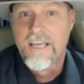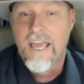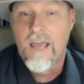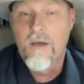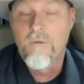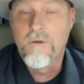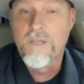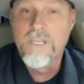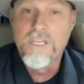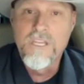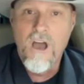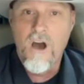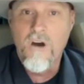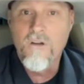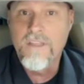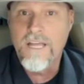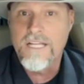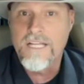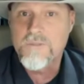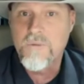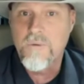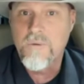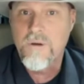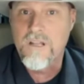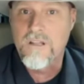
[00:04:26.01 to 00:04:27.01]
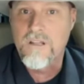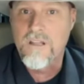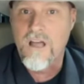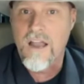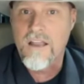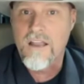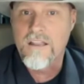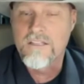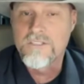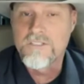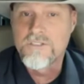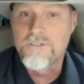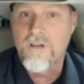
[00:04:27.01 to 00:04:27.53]
And we know that's where a lot
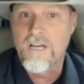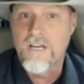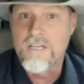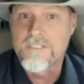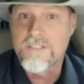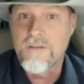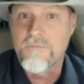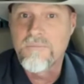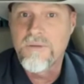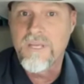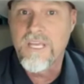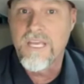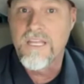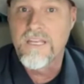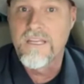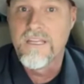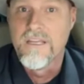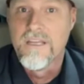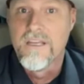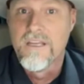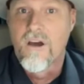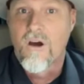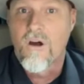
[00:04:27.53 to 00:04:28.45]
of the drugs are being,